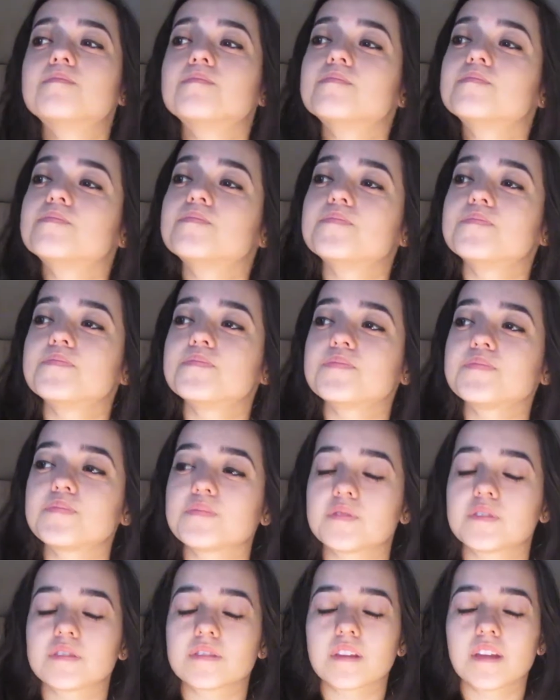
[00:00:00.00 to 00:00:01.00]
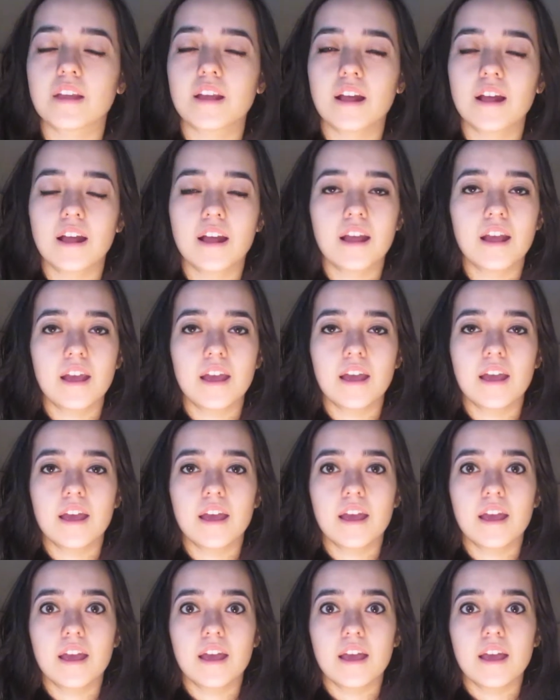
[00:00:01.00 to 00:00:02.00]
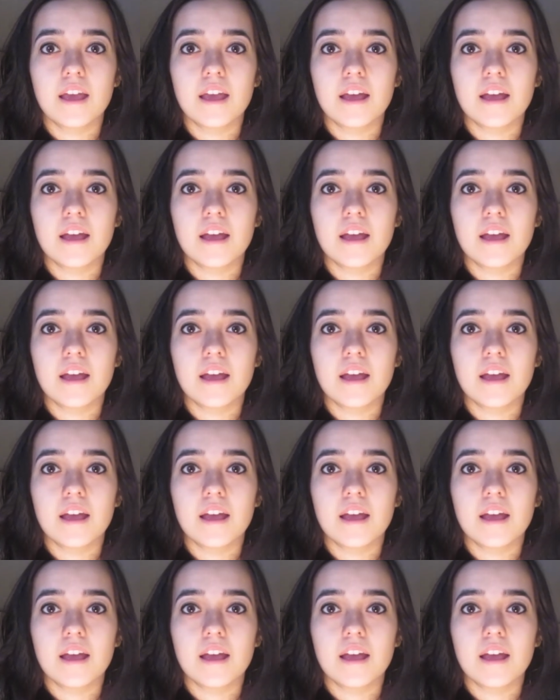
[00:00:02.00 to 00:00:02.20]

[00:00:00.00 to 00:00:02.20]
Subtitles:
[no speech]